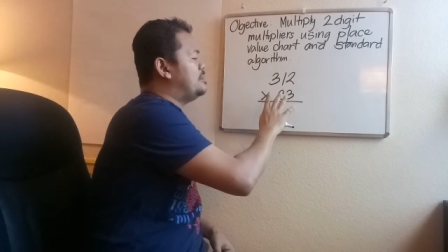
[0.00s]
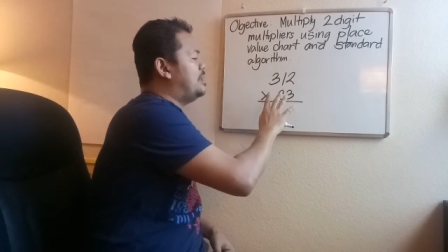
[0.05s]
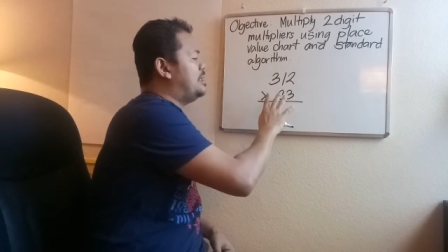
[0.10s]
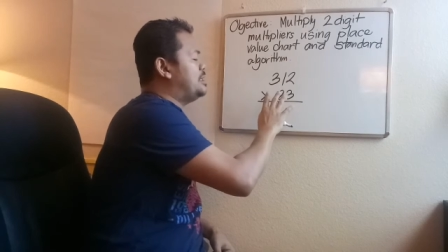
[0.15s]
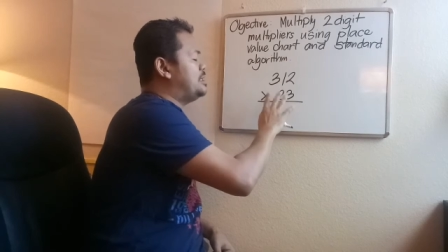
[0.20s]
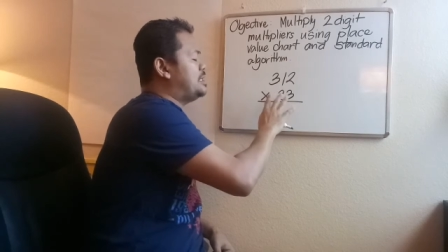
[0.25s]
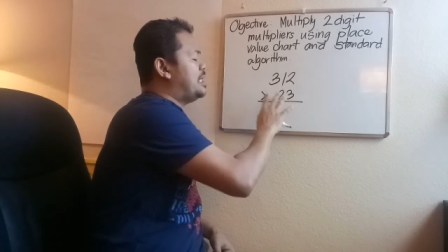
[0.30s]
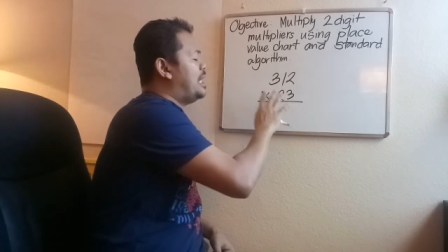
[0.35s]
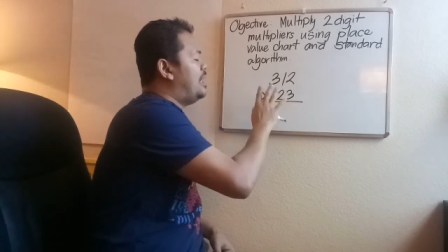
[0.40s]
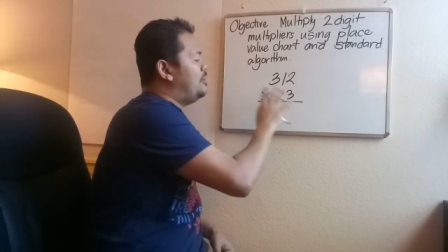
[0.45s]
this
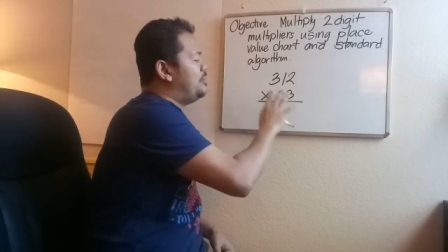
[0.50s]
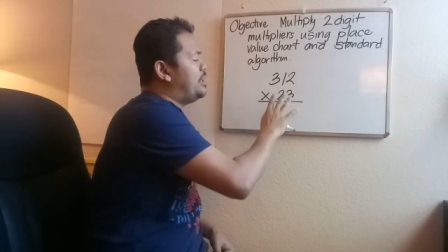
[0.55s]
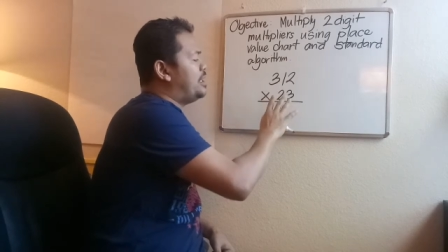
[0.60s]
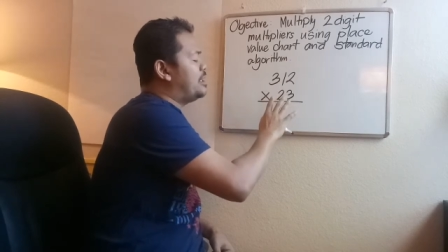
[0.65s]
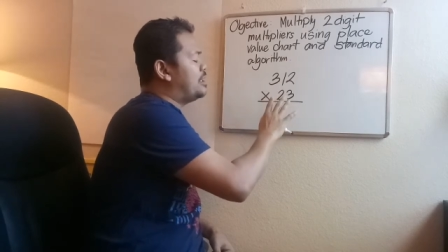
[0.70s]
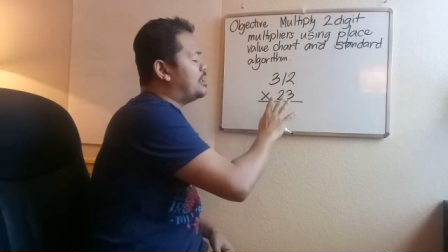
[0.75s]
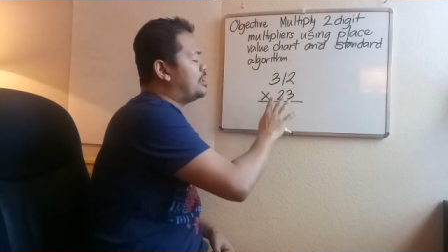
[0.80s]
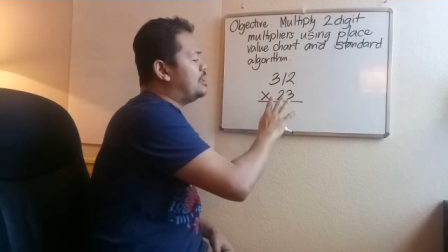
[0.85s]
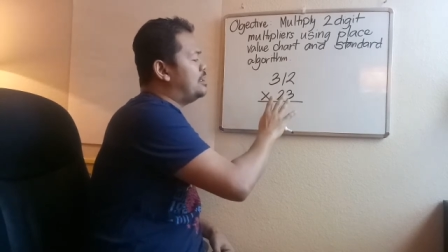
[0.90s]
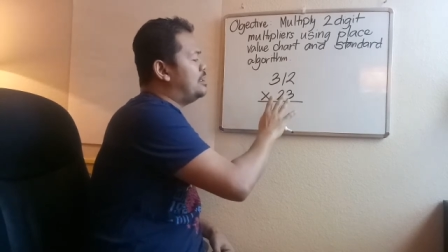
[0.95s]
is how we
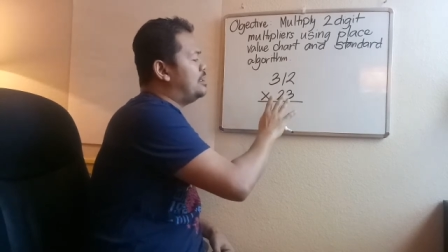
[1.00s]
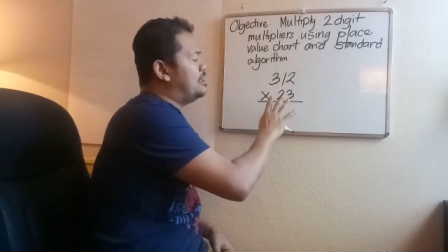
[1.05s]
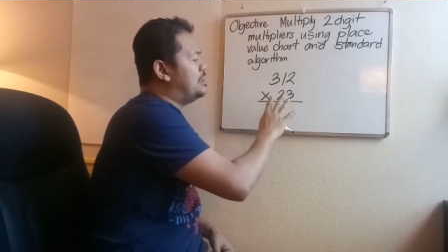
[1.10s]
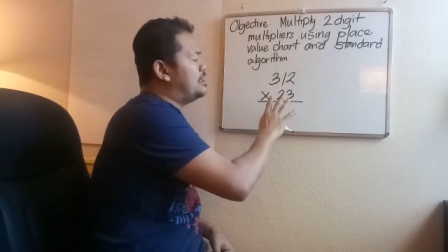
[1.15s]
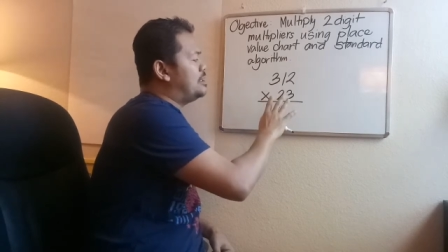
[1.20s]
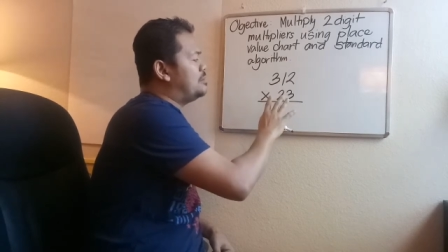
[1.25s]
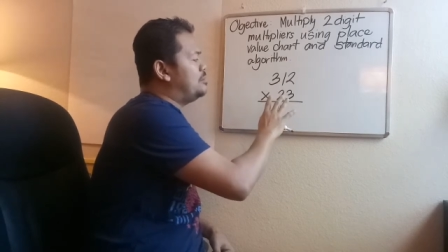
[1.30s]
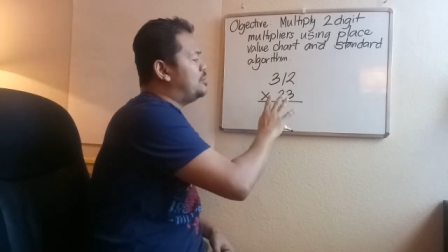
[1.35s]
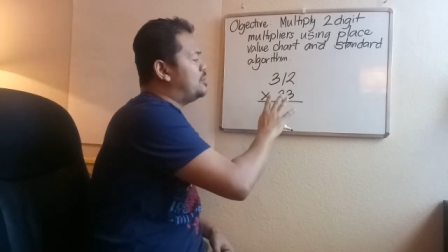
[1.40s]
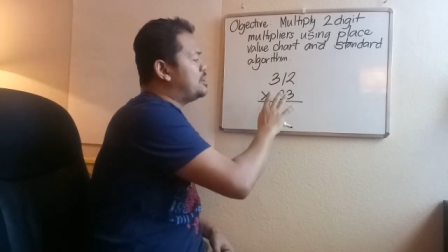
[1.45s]

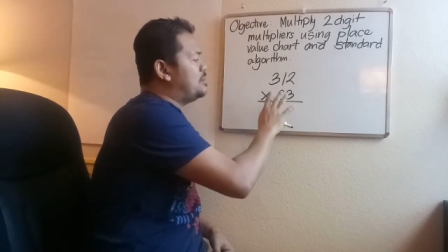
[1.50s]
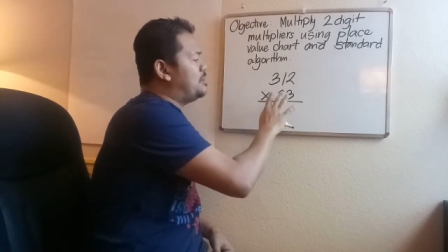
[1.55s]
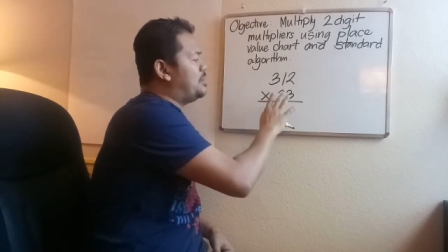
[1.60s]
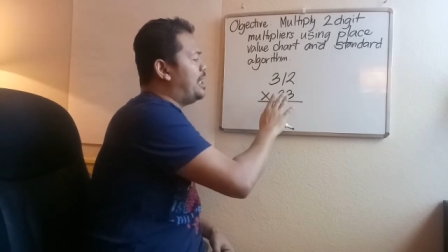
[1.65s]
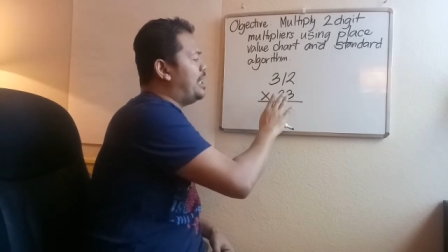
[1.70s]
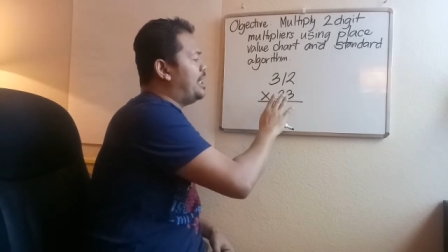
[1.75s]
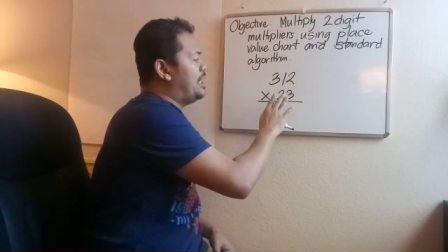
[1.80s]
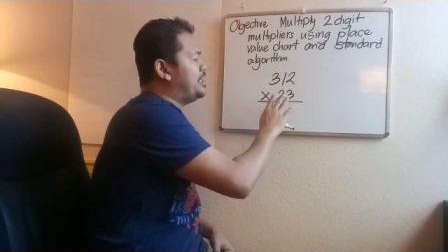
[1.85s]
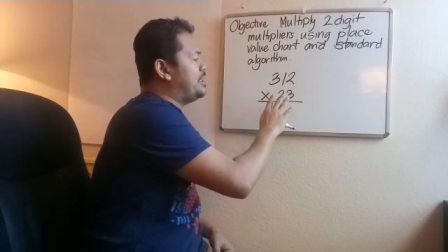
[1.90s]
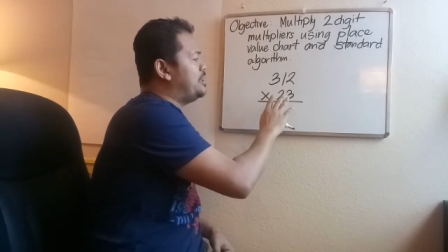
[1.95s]
are
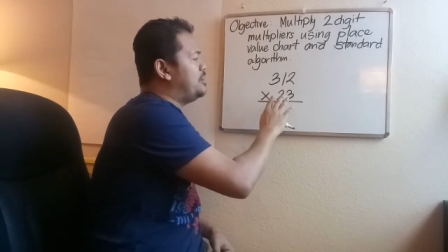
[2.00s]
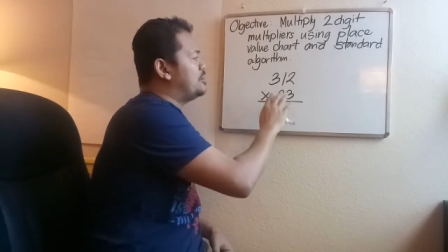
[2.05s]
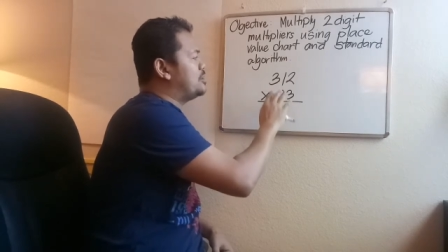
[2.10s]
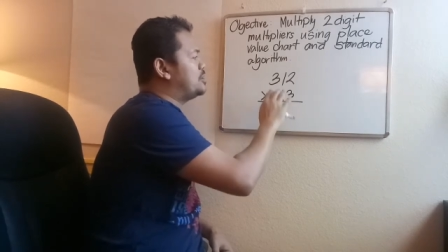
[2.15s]
multiplying your